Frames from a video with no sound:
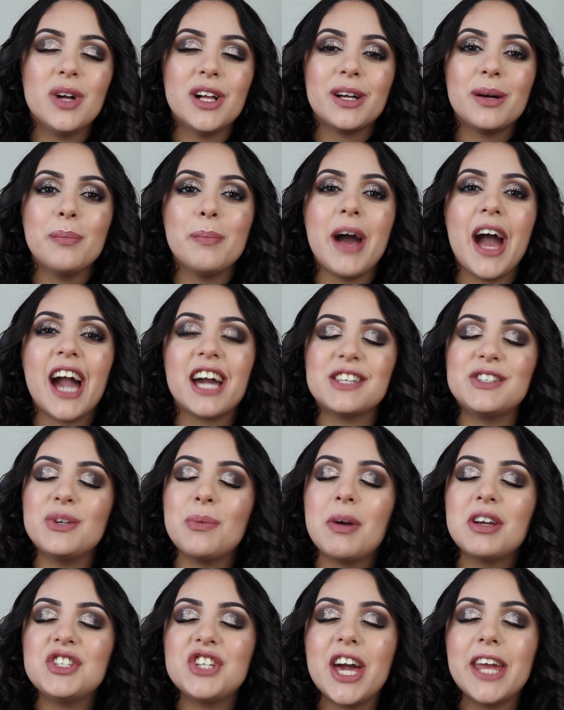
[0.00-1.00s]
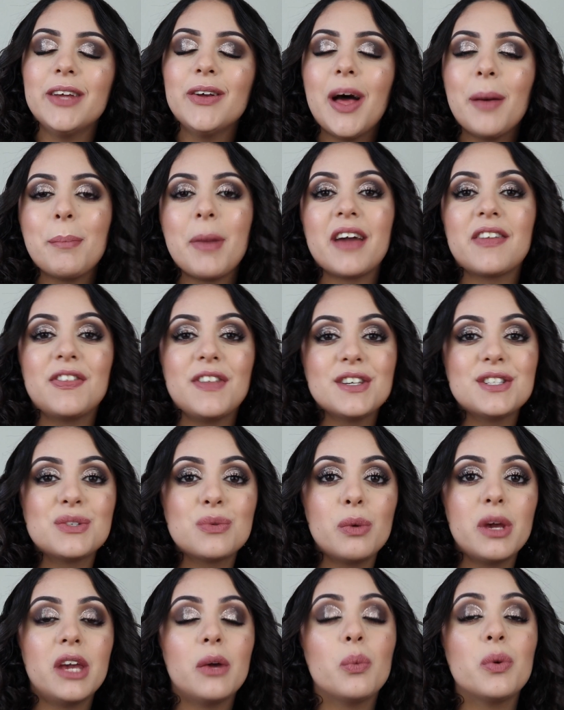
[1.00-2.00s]
welcome back to my channel. I'm back
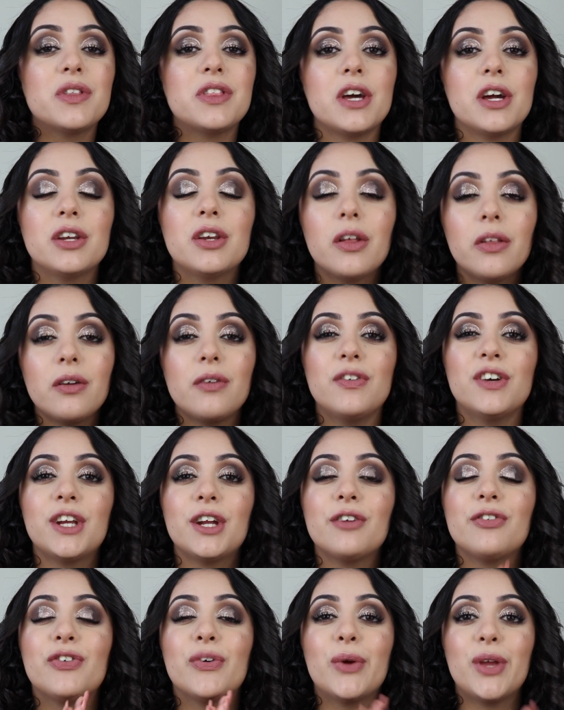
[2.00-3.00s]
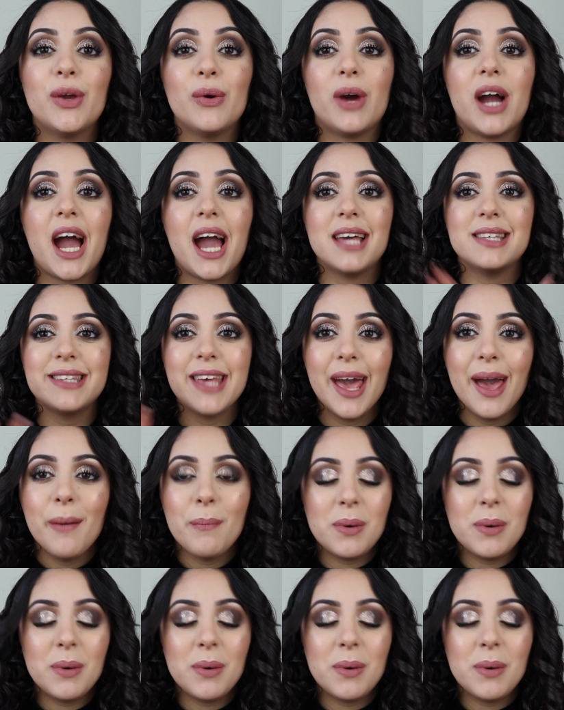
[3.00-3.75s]
this week with another video for you guys,